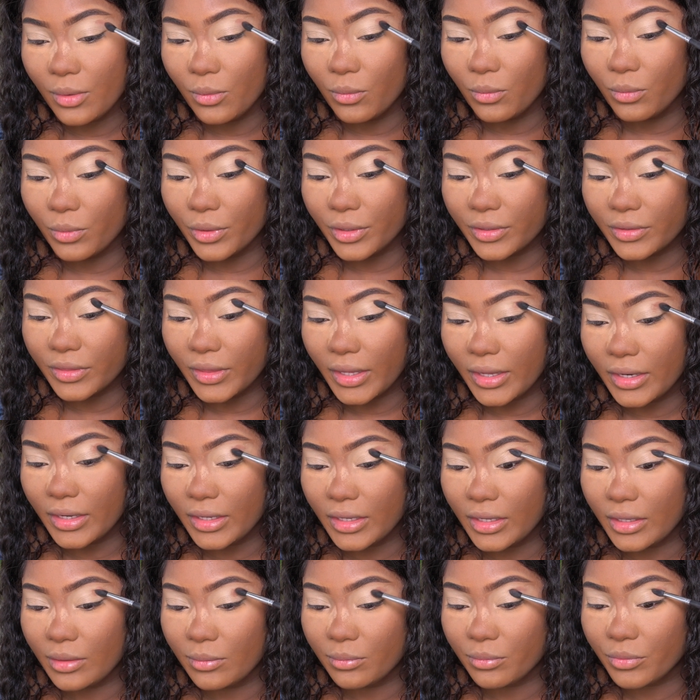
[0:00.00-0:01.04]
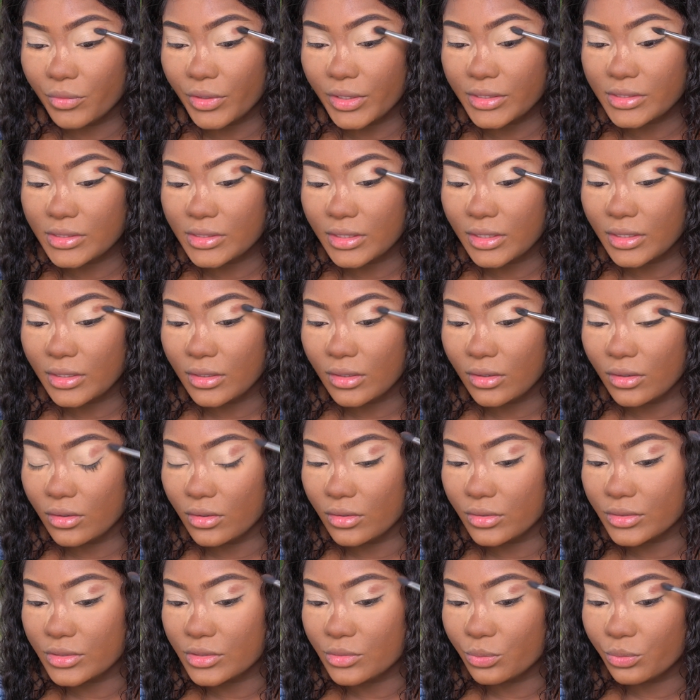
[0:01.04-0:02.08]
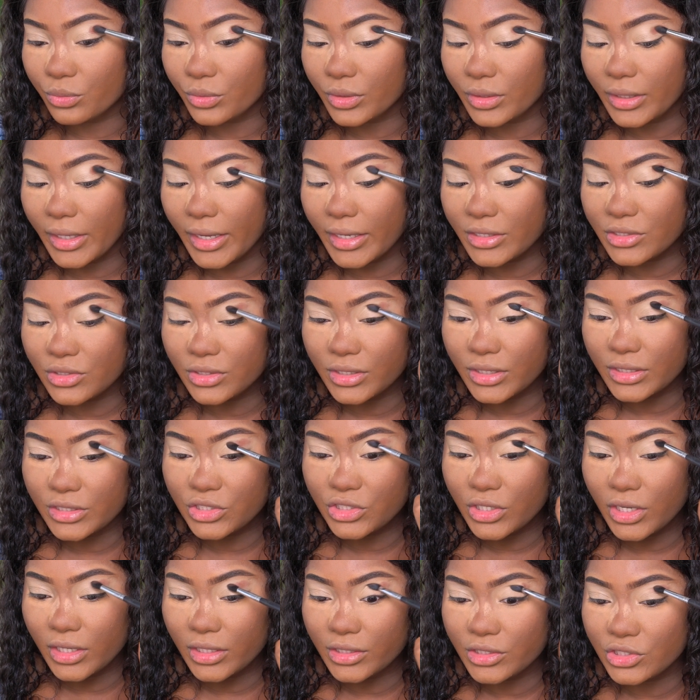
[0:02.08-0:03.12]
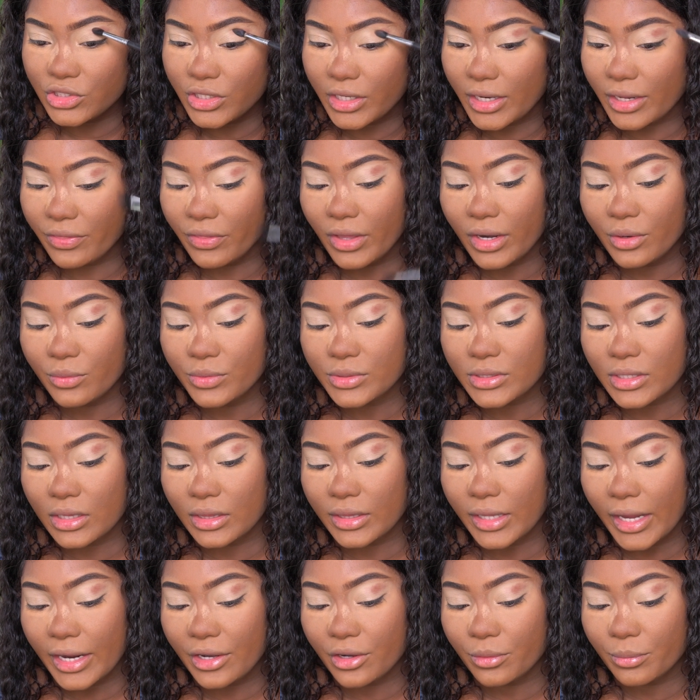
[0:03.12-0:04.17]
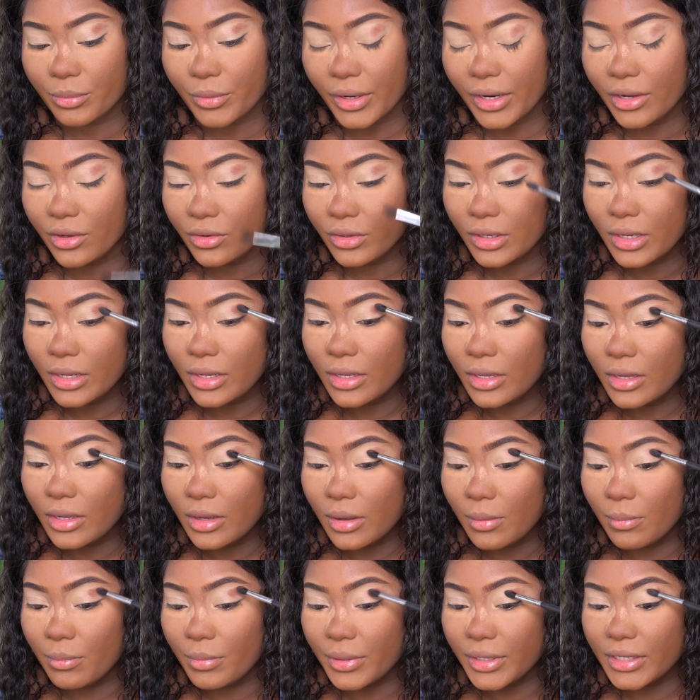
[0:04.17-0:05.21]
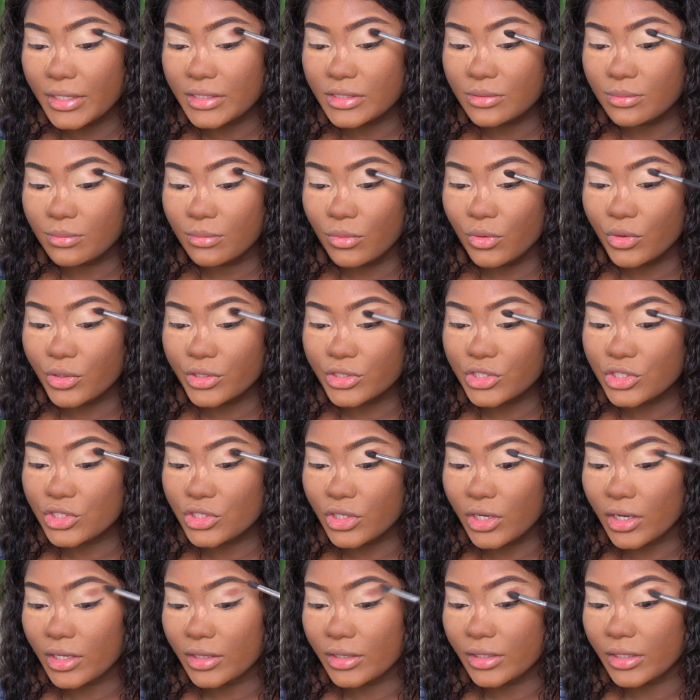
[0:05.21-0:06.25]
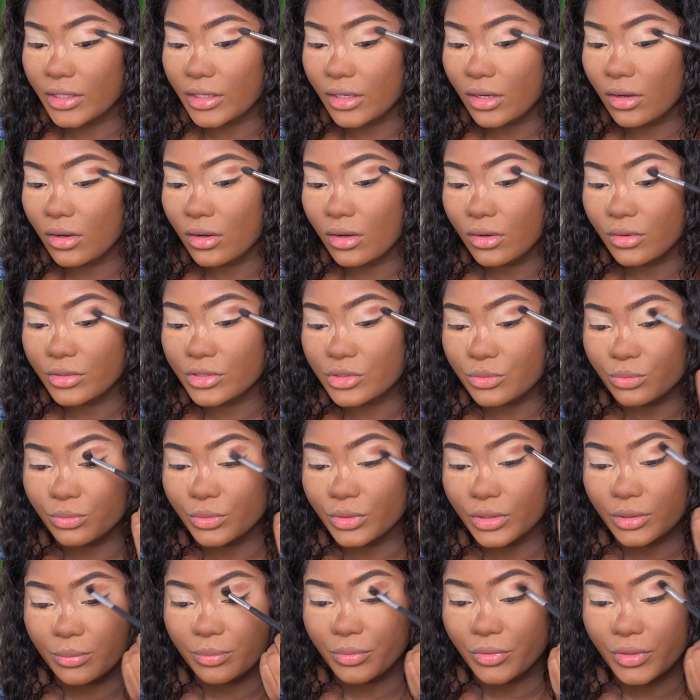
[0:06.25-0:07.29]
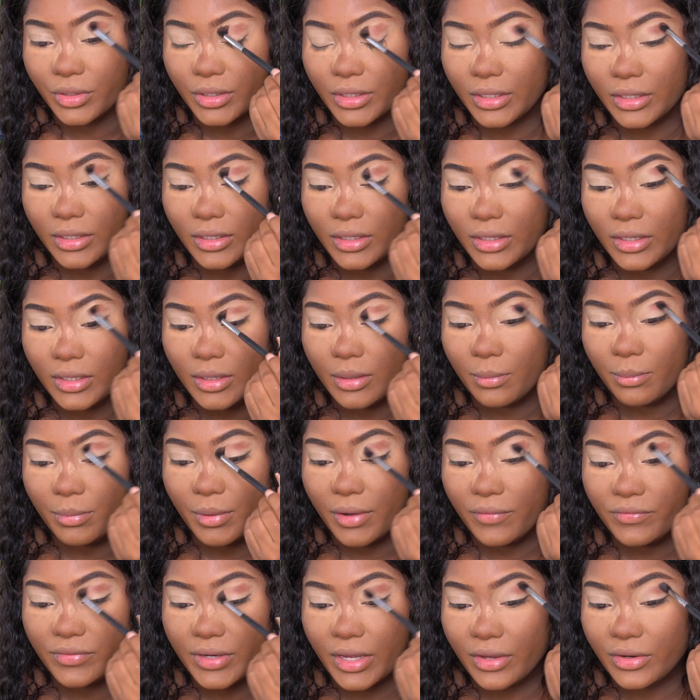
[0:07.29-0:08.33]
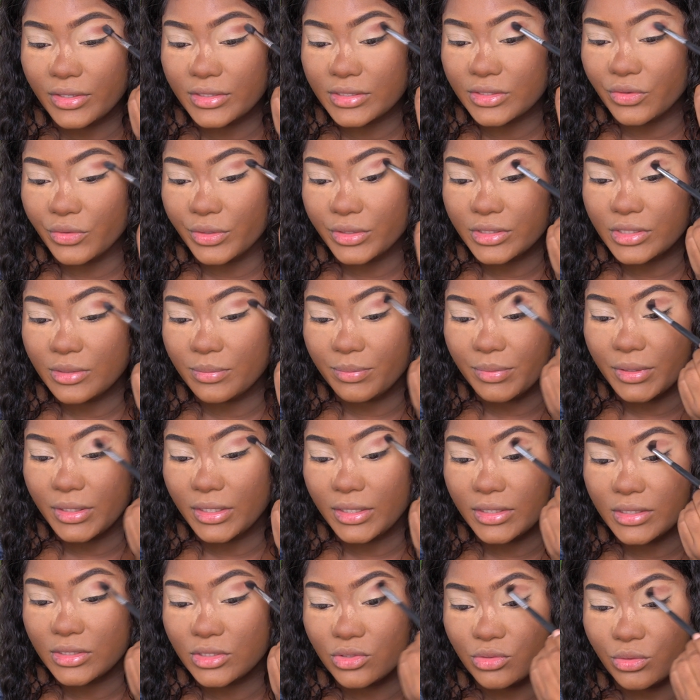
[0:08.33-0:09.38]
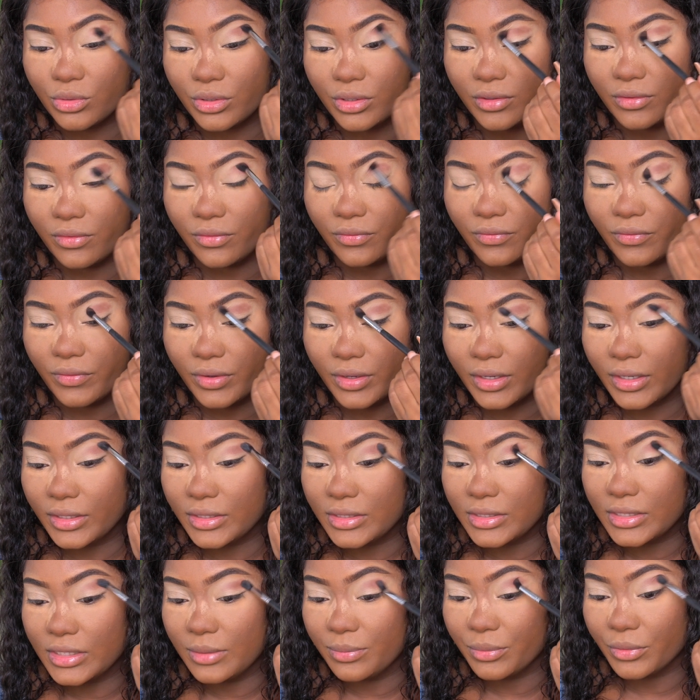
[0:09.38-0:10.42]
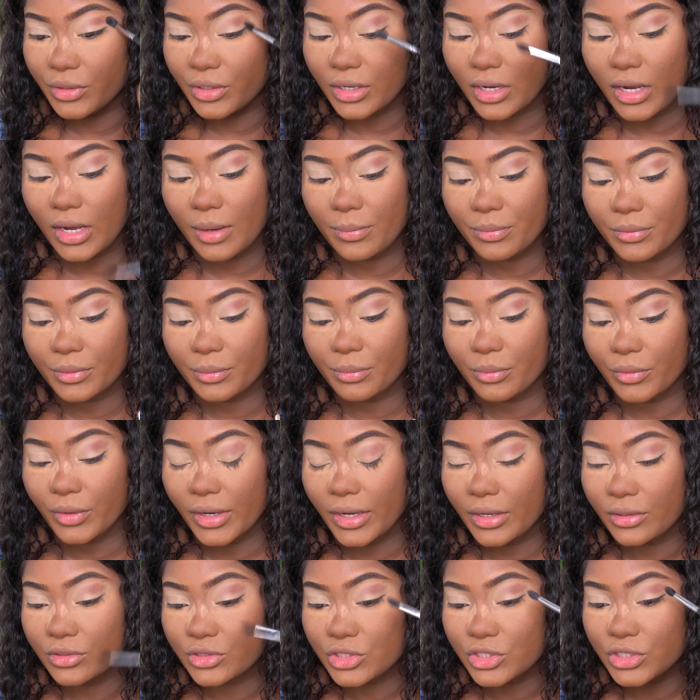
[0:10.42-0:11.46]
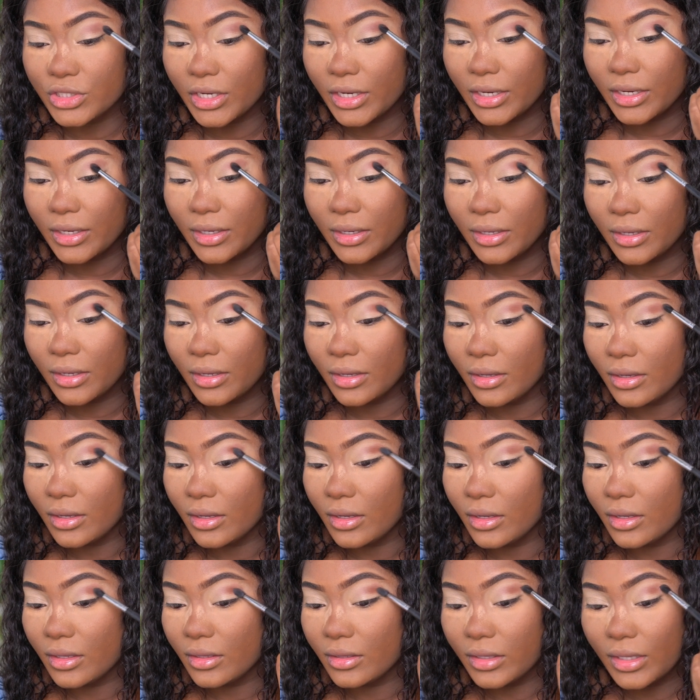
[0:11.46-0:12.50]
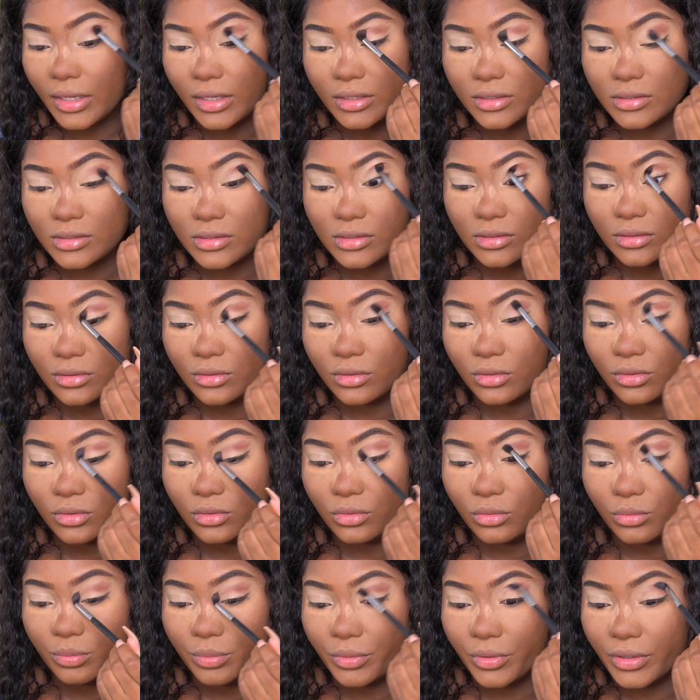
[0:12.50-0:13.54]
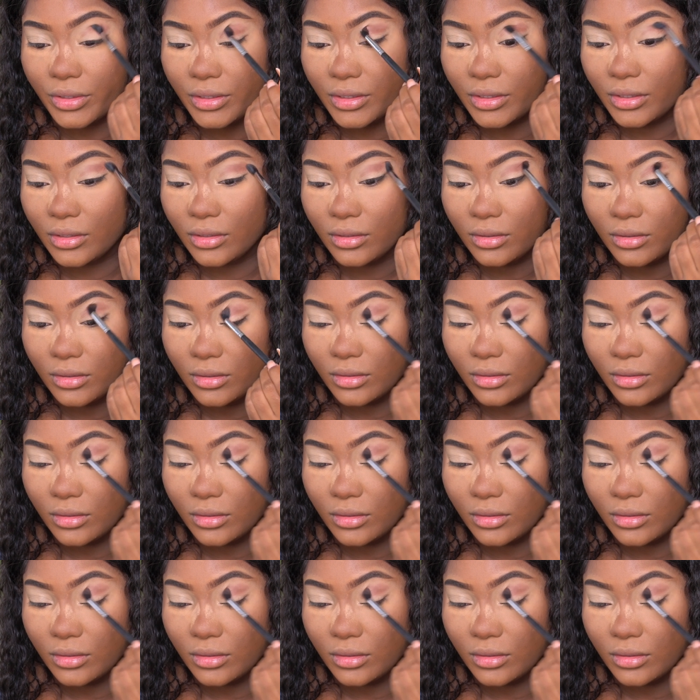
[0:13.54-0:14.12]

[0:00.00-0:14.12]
work that in, press it. Oh, it's really actually a chocolate shade. I thought it was a lighter brown, but it's more chocolate. Oh, it's really pretty. Buffed out, it's going to be sort of a deeper copper brown shade. That is so pretty.